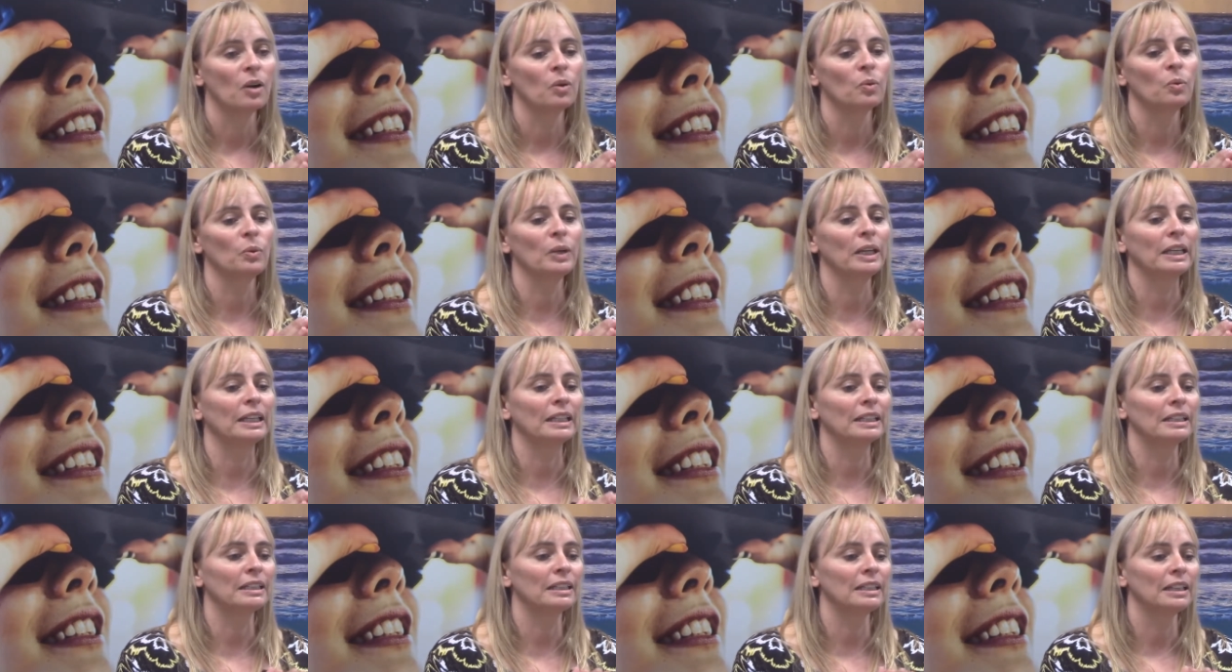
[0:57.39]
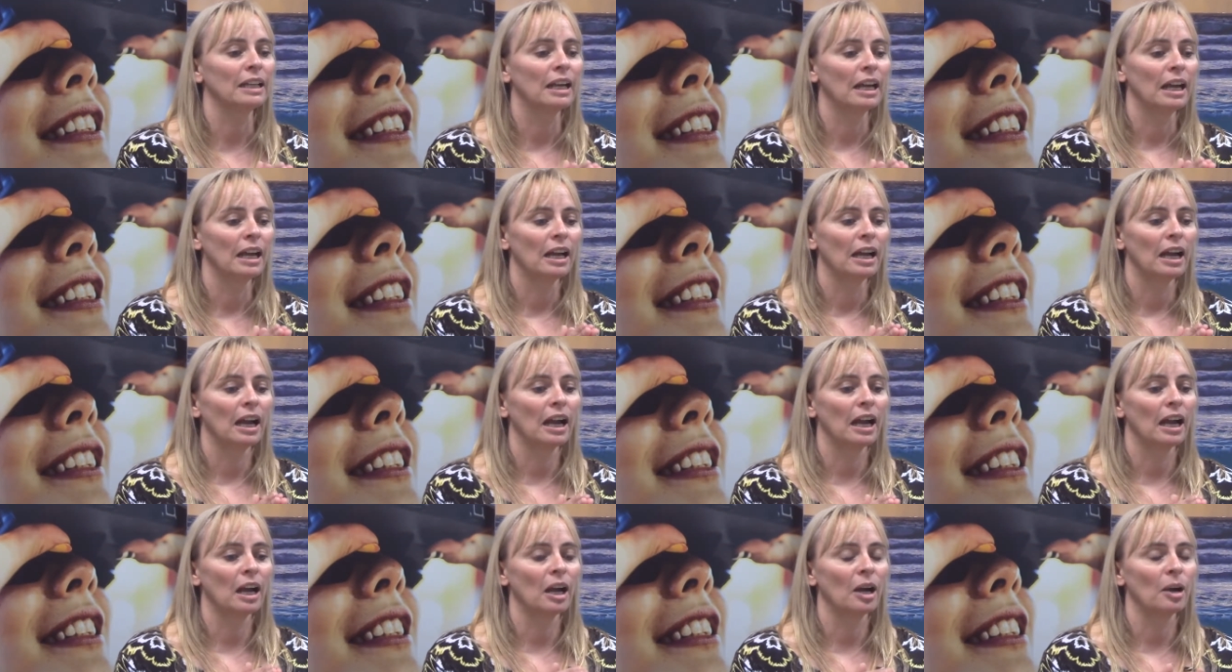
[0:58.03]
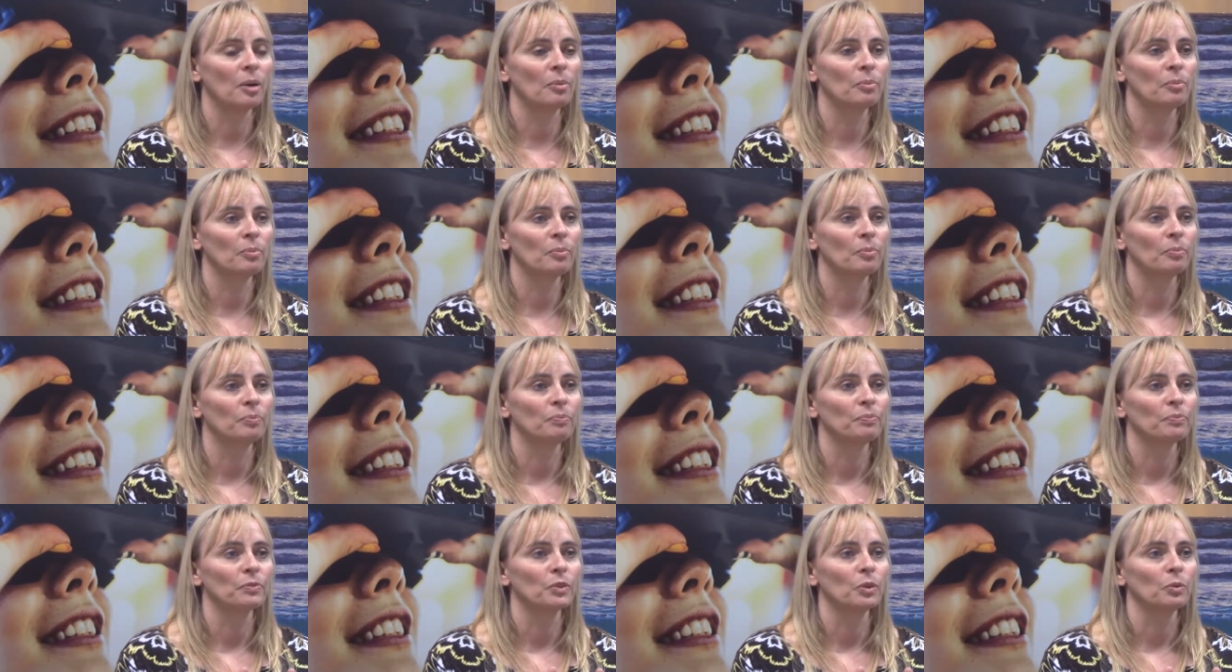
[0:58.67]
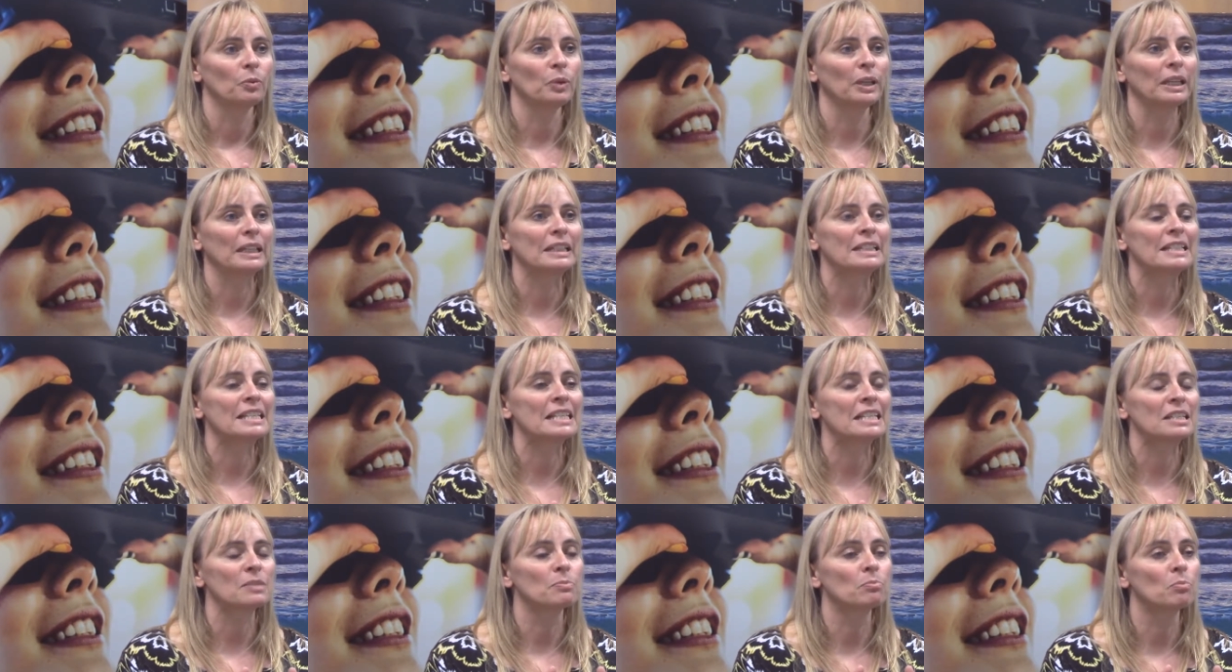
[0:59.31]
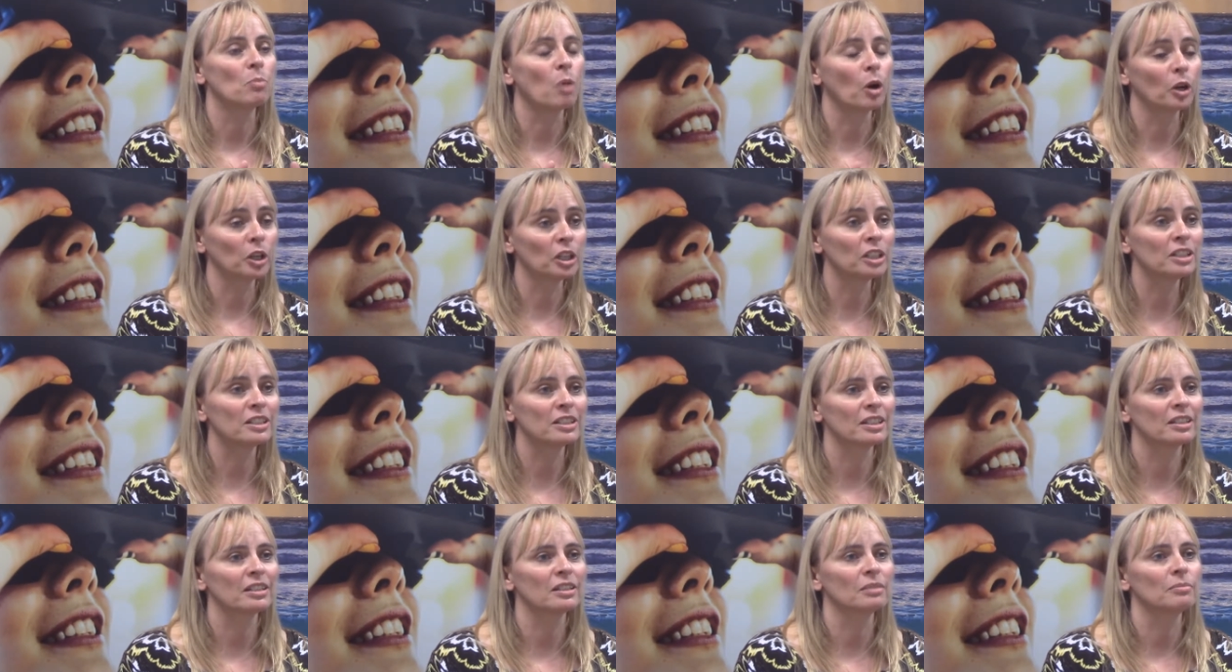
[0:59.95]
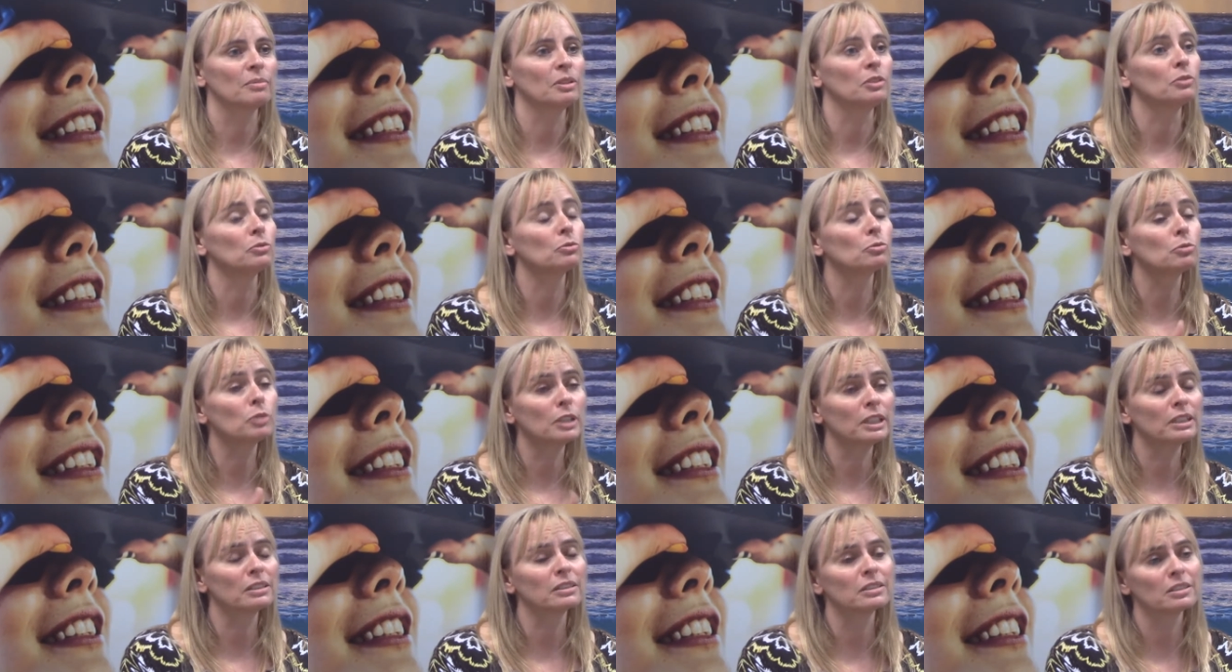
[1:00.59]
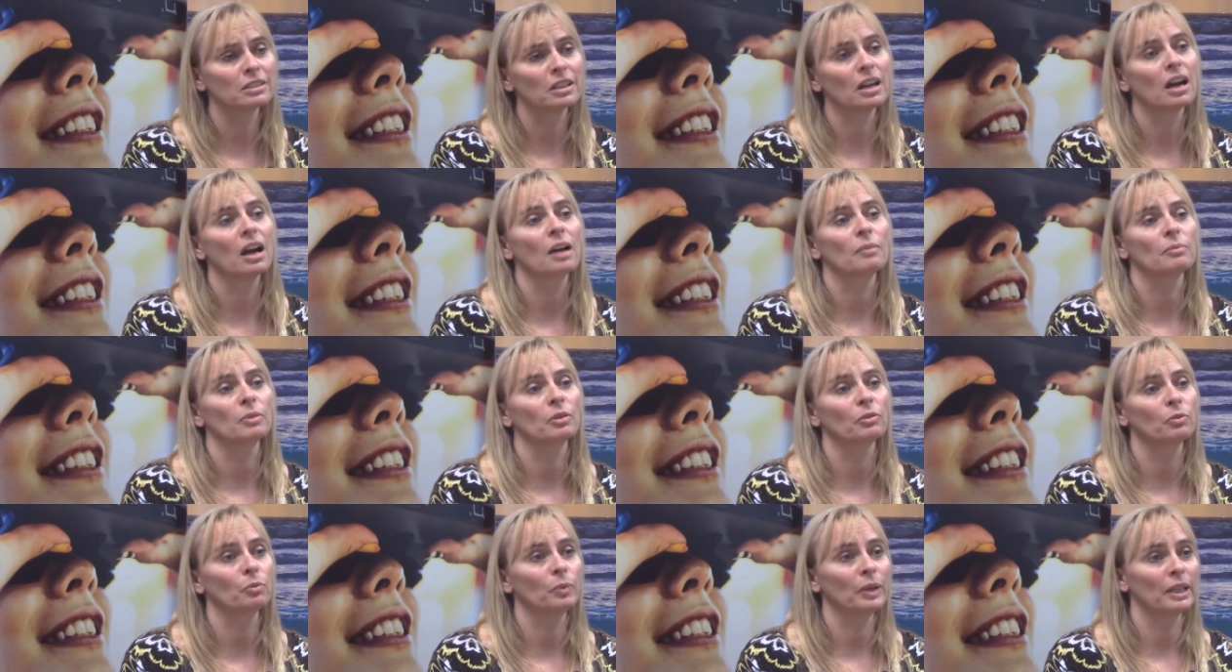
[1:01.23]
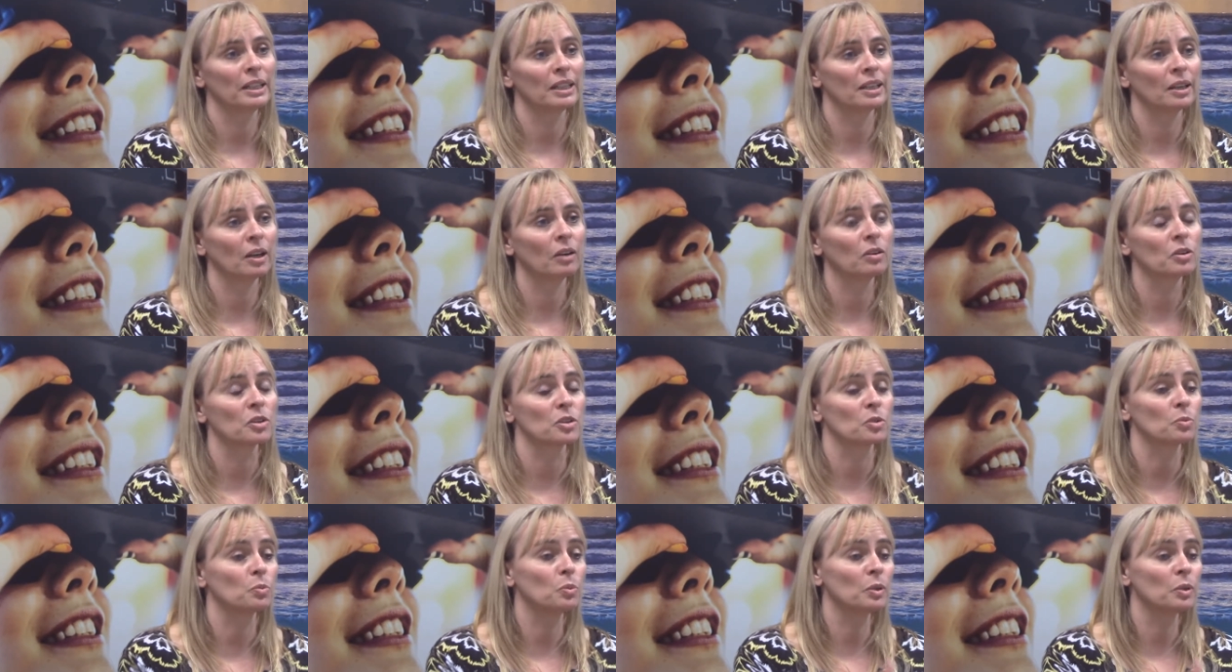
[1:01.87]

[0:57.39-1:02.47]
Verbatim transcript: We can um, we can monitor them in real time of where they are.